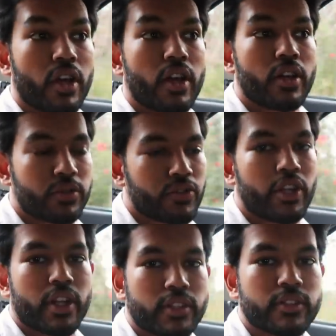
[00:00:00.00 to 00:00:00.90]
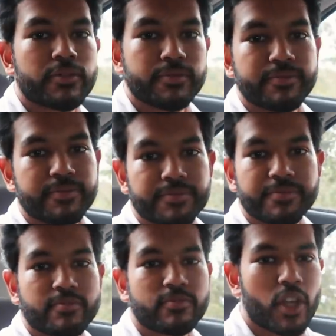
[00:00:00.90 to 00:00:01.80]
Uh, it was very nice.
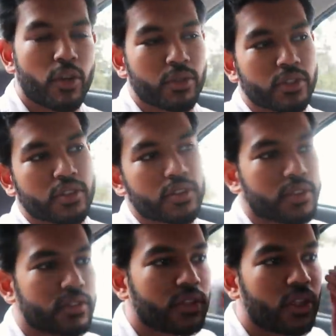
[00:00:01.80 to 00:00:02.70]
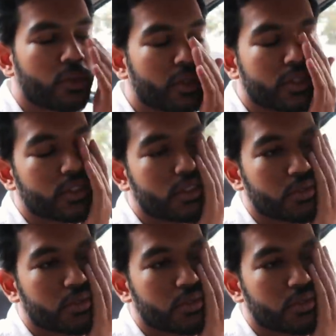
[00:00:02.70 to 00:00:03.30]
Not it too was, long? No, it wasn't.